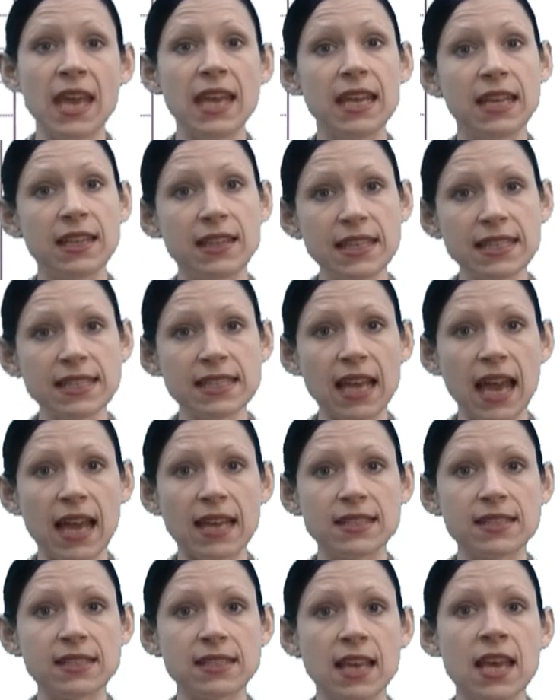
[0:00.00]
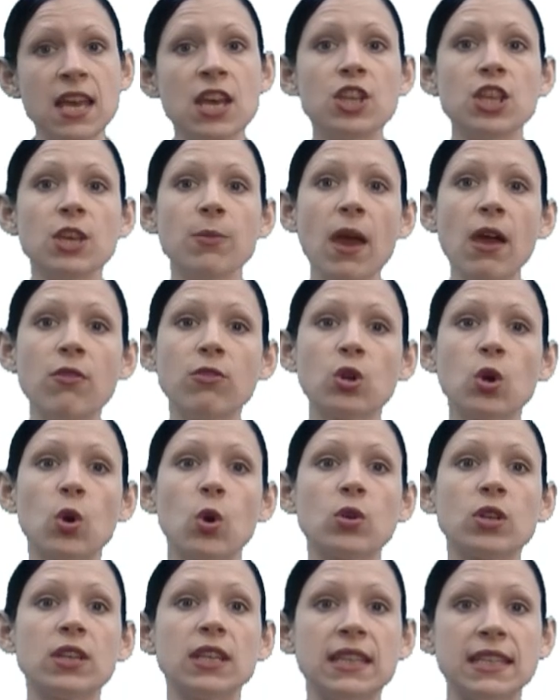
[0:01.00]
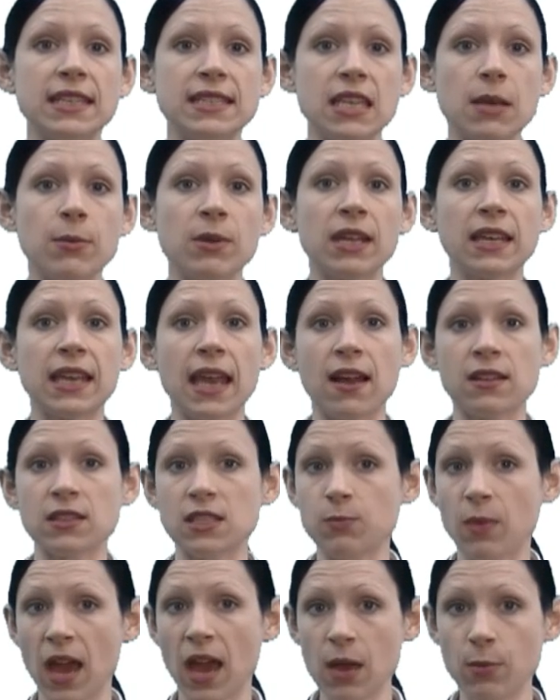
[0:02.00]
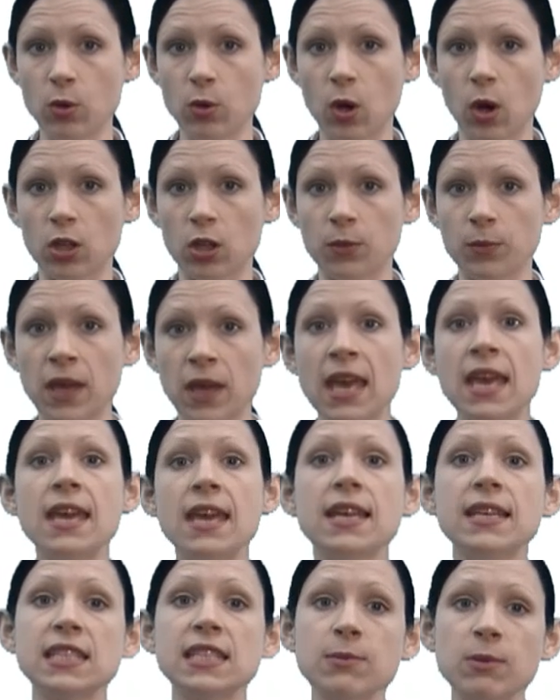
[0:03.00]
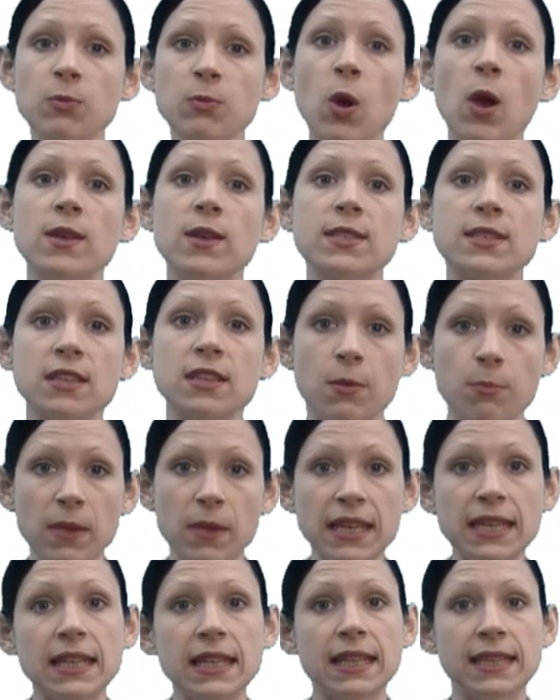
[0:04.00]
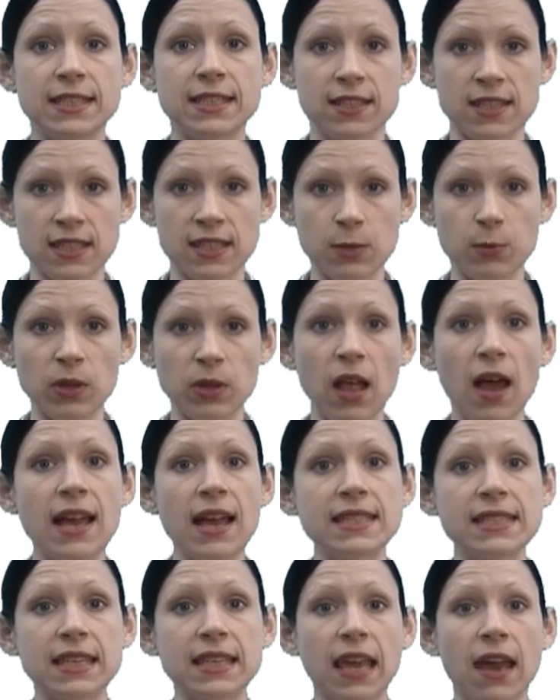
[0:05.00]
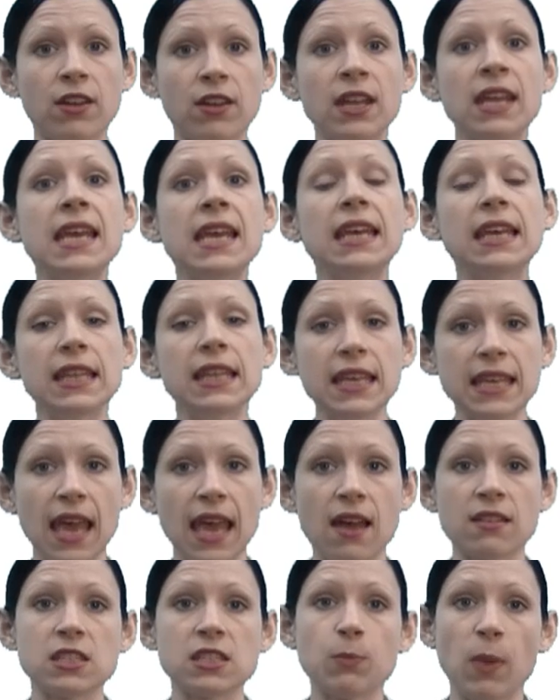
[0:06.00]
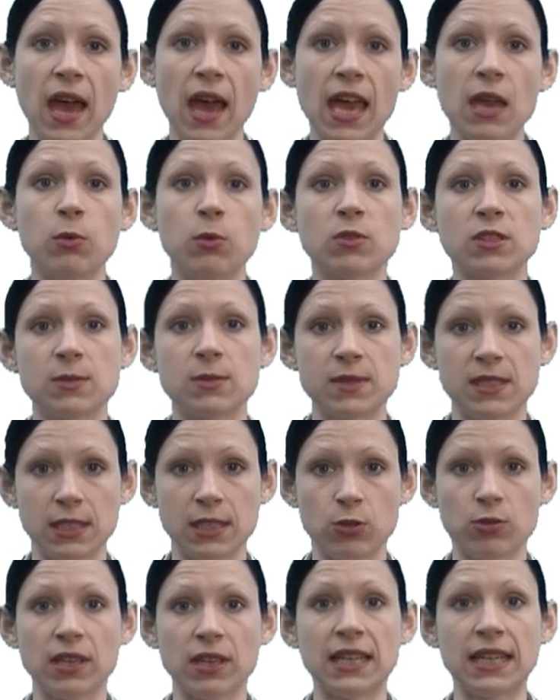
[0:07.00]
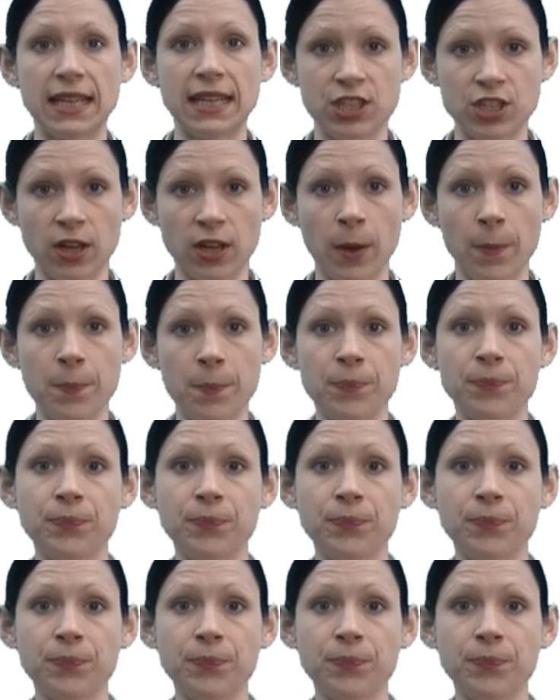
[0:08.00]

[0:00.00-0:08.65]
In this case, the amount recorded in the debit accounts payable column is to be posted immediately to the supplier's account in the accounts payable subsidiary ledger.